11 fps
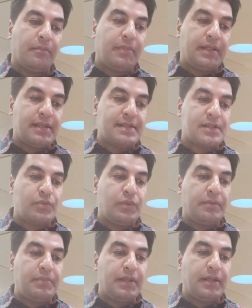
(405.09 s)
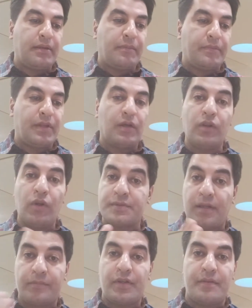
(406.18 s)
but it's sweeping the globe
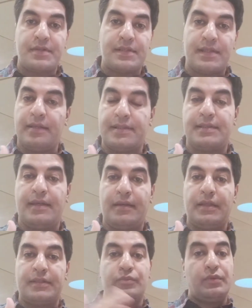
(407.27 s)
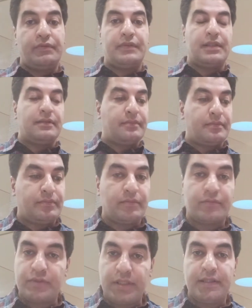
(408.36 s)
sometimes it's a it's, we feel
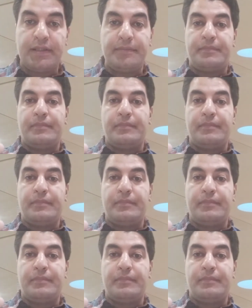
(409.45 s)
really